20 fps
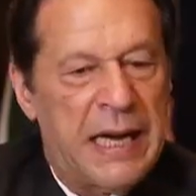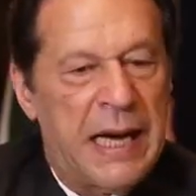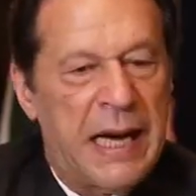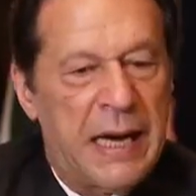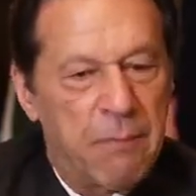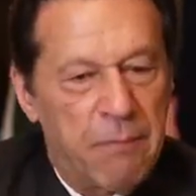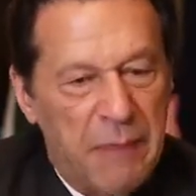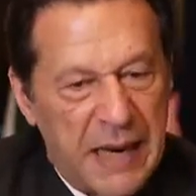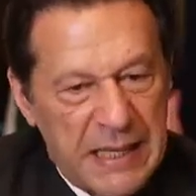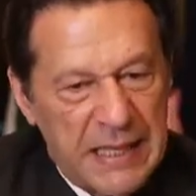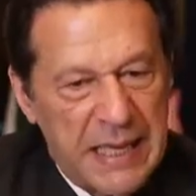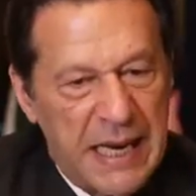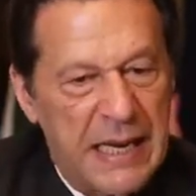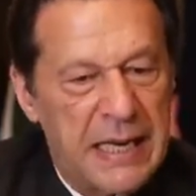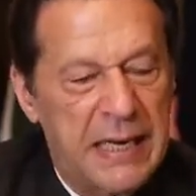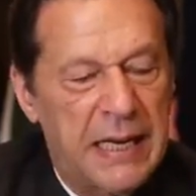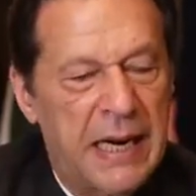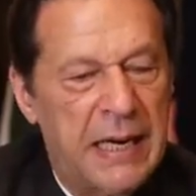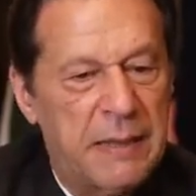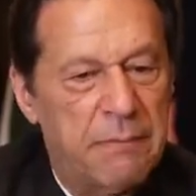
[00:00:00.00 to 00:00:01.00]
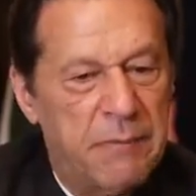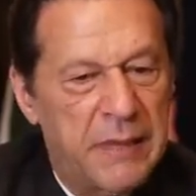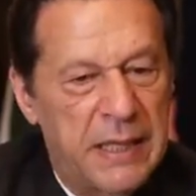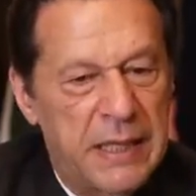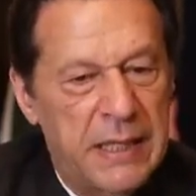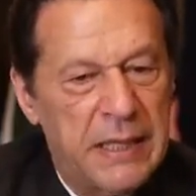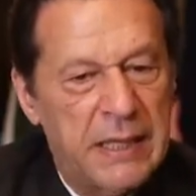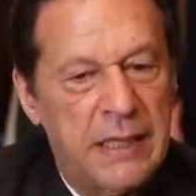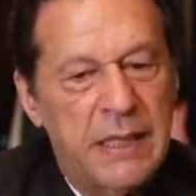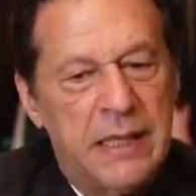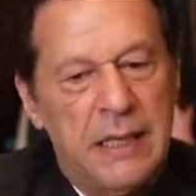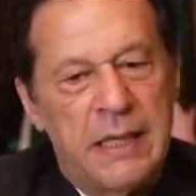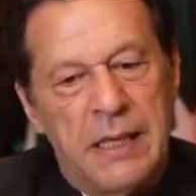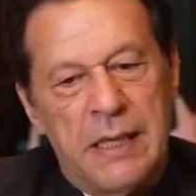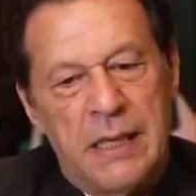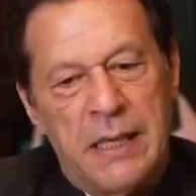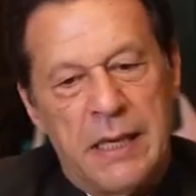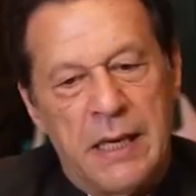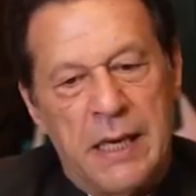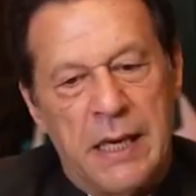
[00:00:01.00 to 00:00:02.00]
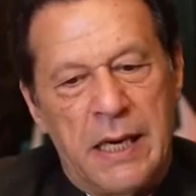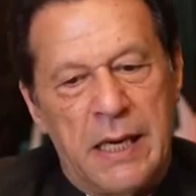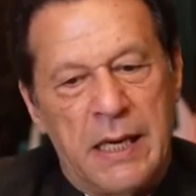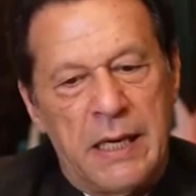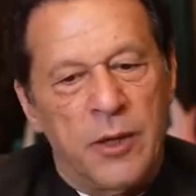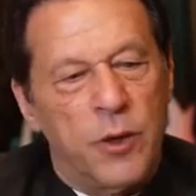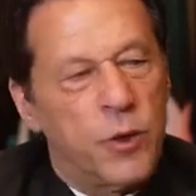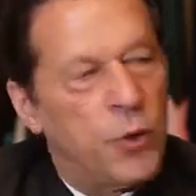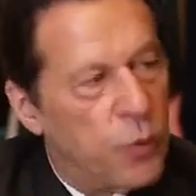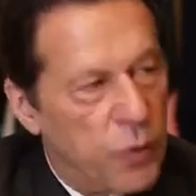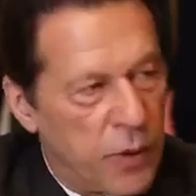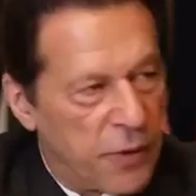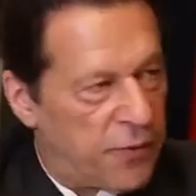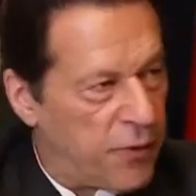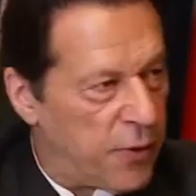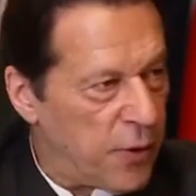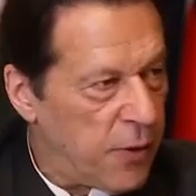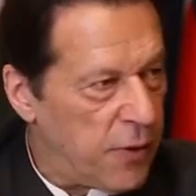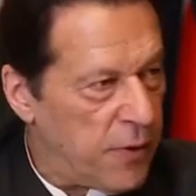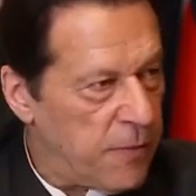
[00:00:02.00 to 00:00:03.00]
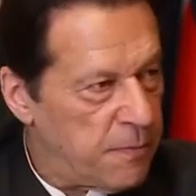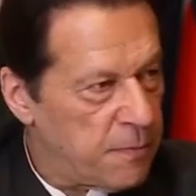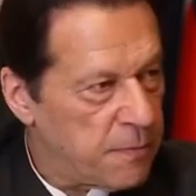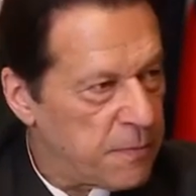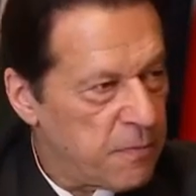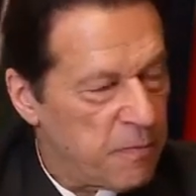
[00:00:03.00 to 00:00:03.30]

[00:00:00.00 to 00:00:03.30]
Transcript: And by that, I mean rule of law.